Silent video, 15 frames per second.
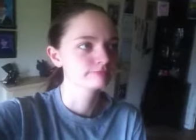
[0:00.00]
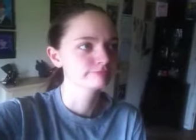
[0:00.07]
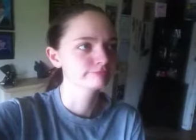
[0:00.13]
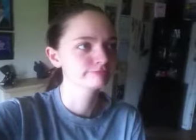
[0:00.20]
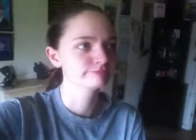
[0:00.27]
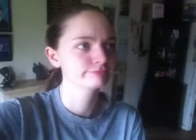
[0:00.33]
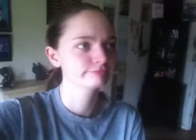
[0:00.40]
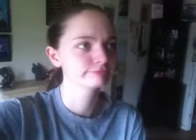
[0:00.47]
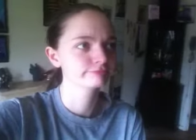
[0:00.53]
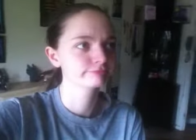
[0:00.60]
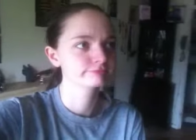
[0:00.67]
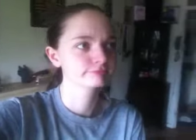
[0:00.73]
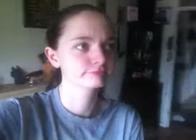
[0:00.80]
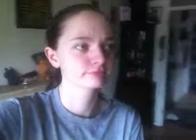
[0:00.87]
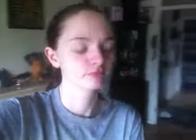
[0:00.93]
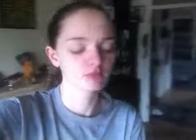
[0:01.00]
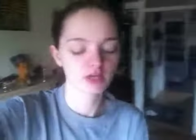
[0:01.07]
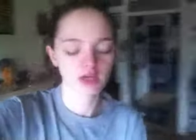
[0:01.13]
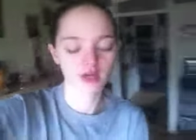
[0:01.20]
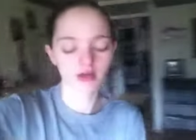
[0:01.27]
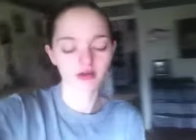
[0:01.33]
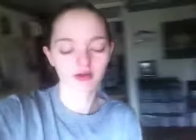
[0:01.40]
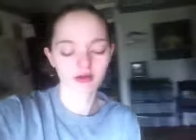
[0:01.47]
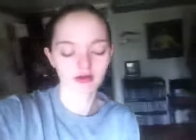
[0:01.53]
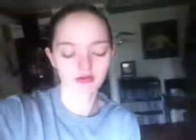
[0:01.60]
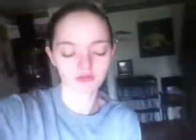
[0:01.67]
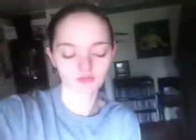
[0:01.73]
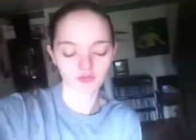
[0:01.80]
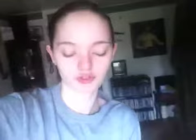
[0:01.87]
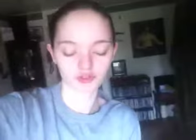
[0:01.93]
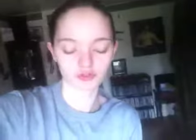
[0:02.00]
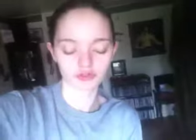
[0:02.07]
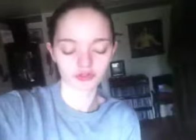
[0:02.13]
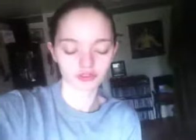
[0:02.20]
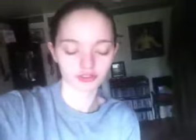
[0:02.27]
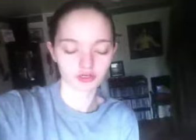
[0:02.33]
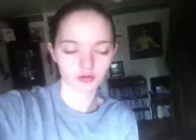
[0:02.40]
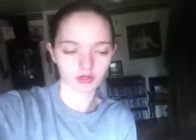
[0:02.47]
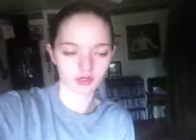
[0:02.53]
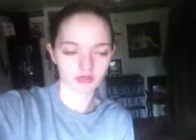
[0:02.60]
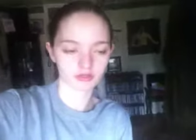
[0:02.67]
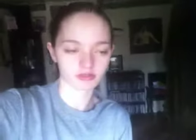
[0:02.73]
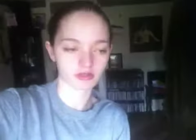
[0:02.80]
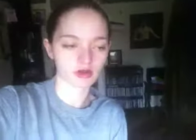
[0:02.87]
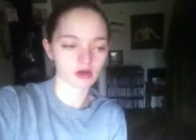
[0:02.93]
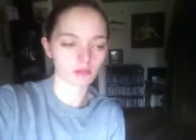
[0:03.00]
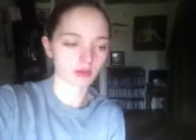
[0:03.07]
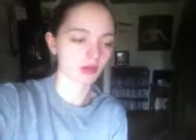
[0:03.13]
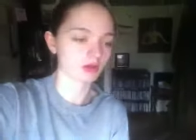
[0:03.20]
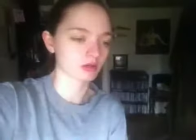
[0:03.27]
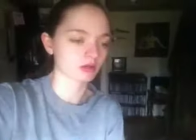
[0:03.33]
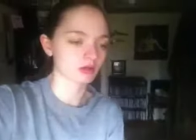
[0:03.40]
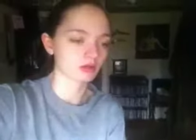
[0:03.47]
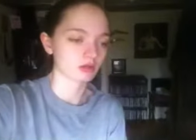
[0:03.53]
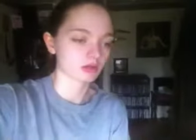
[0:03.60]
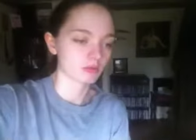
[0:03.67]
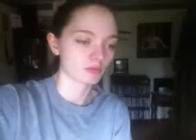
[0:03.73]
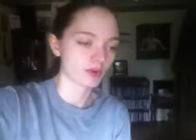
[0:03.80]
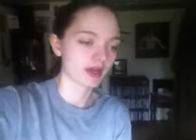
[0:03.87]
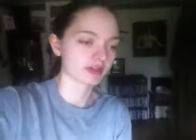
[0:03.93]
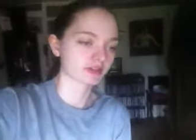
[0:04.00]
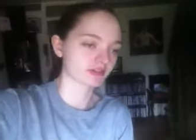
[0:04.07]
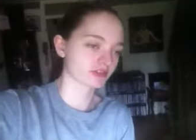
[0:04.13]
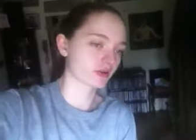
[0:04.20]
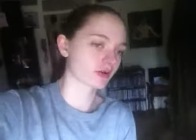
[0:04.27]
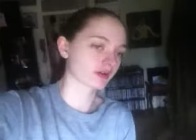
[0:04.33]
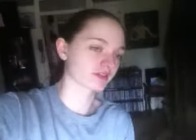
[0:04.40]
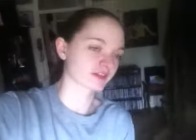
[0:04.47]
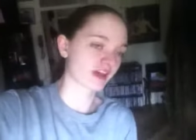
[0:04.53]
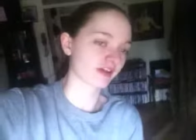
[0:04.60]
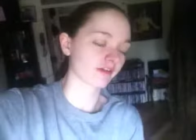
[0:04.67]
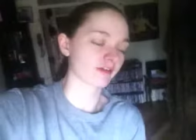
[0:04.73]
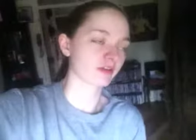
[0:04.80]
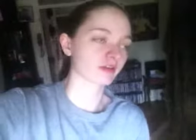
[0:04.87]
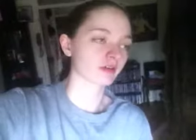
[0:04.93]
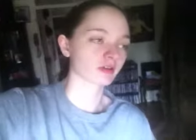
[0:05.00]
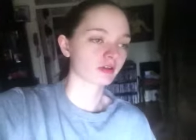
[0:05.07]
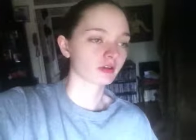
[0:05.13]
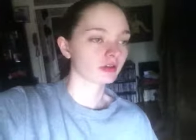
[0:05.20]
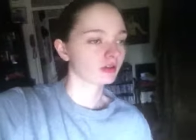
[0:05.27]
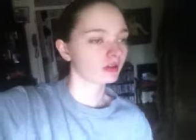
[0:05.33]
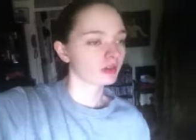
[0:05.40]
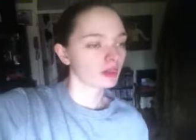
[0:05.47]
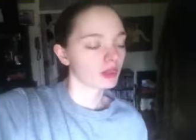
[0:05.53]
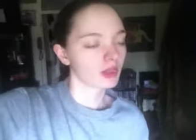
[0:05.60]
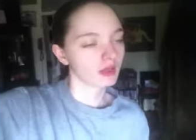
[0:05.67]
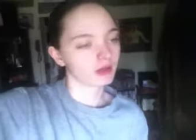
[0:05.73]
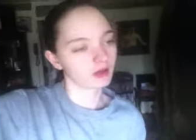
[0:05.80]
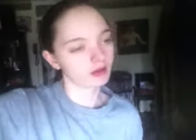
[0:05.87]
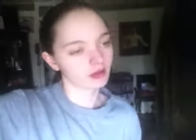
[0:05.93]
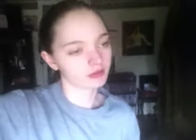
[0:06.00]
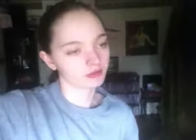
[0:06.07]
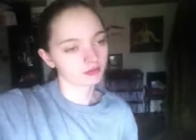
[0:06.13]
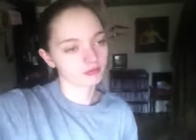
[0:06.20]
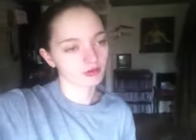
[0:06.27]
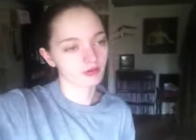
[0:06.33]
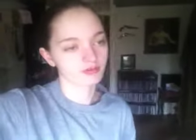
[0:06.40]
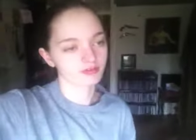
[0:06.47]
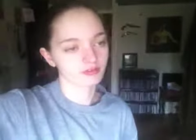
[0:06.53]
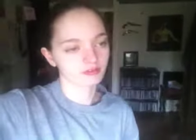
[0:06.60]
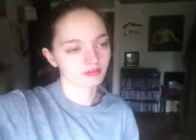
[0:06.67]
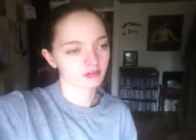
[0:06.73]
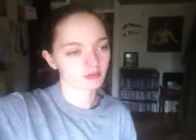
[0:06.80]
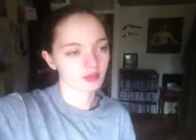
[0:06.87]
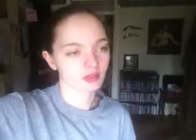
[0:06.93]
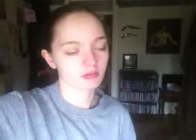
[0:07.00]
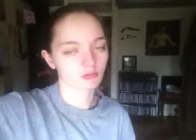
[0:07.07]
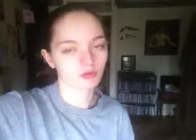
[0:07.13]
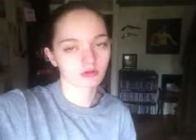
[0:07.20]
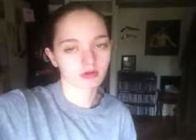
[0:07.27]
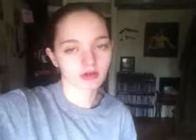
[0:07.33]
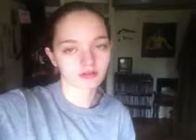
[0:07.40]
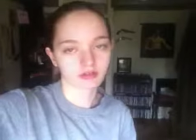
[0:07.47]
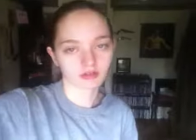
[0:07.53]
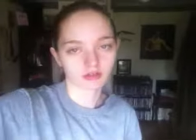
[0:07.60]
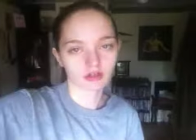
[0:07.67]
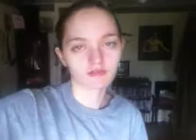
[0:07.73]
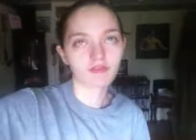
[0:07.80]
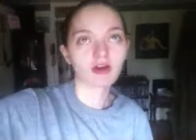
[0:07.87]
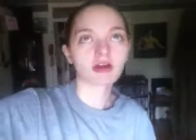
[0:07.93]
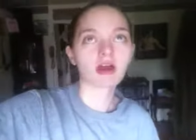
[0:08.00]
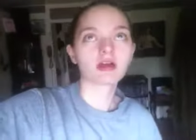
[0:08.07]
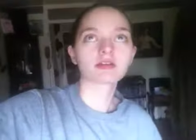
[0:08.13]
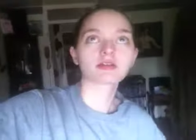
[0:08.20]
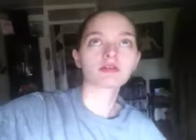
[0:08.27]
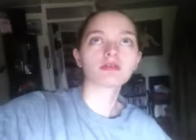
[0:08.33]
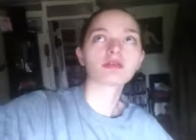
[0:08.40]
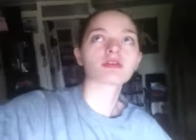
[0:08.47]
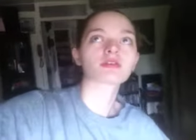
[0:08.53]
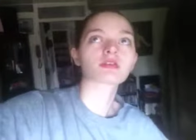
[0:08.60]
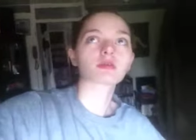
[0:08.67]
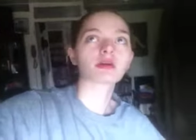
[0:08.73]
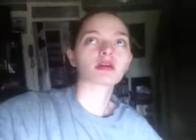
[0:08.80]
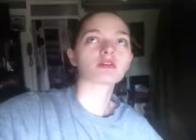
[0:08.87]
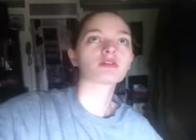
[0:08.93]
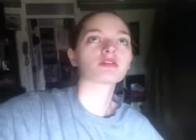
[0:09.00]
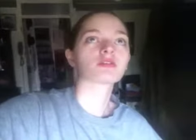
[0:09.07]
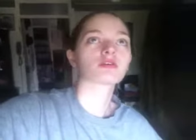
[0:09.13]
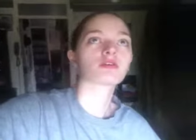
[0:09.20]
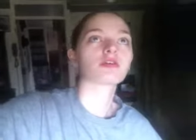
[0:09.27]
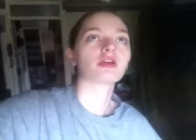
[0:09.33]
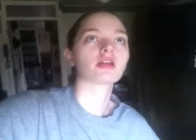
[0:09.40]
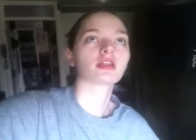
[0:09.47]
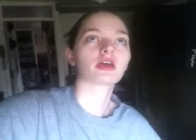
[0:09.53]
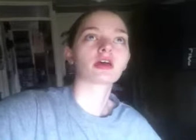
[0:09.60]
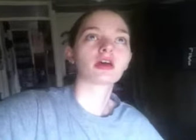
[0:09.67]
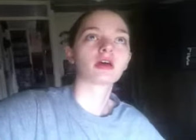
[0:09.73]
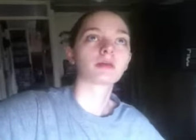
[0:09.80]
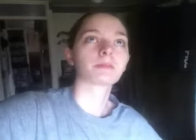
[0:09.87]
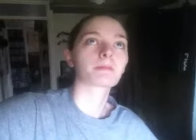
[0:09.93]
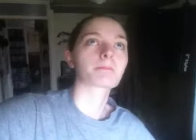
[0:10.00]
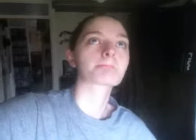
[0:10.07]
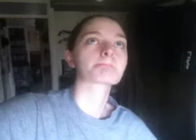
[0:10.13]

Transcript: hmm. Yeah, uh, George is going as Armin. Bex is going as Eren. And I don't know if there's going to be any more, I think. In fact, yeah, I do. There's going to be Historia there.